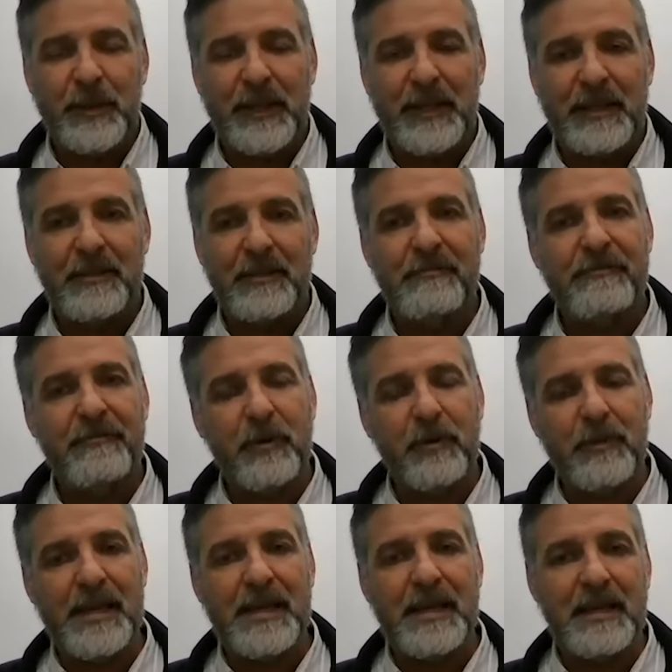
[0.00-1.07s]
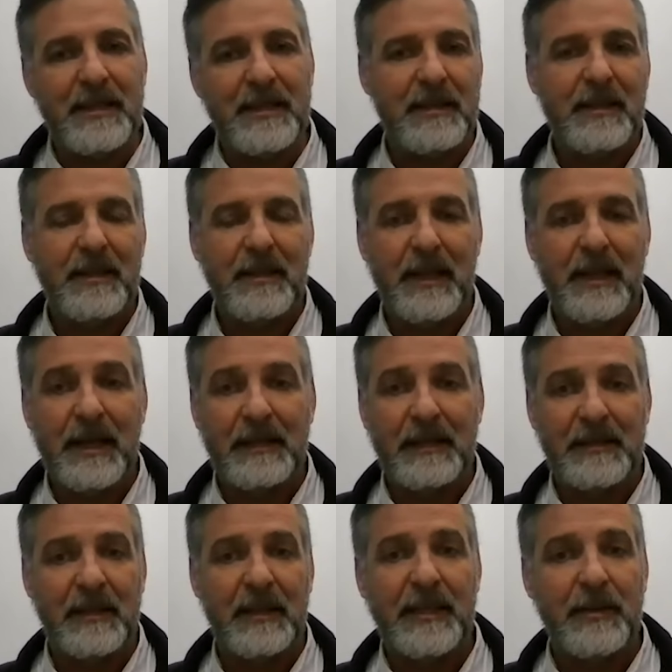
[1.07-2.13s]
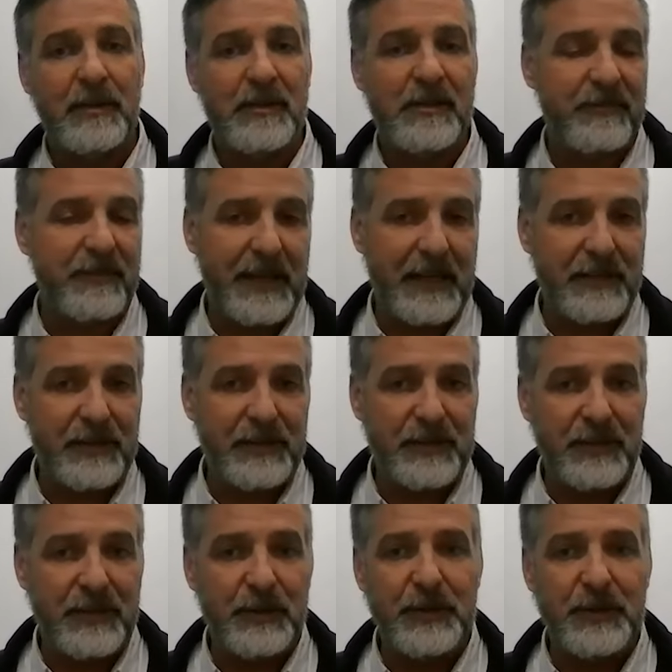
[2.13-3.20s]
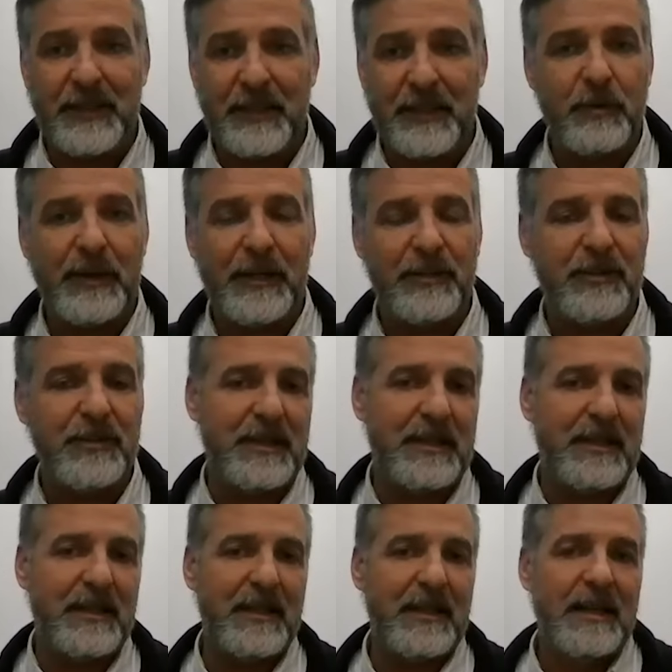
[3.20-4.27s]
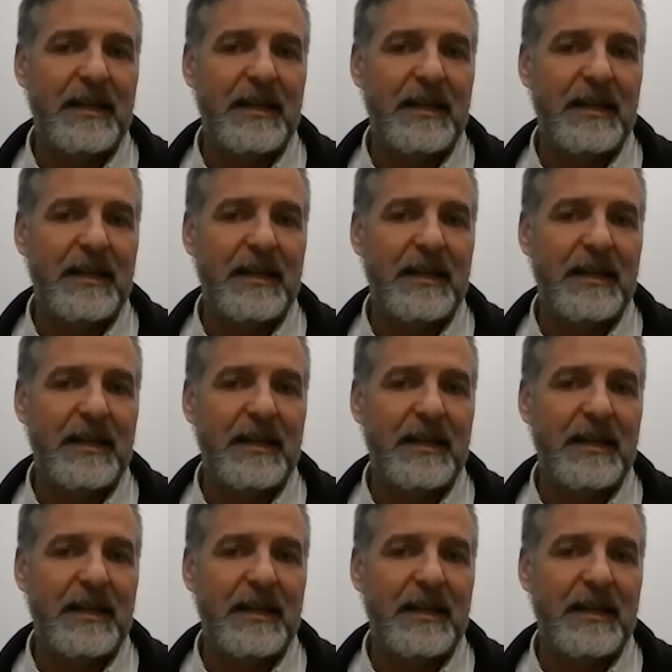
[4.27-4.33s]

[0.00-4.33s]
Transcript: But for me, as a leader at a financial institution, at a credit union,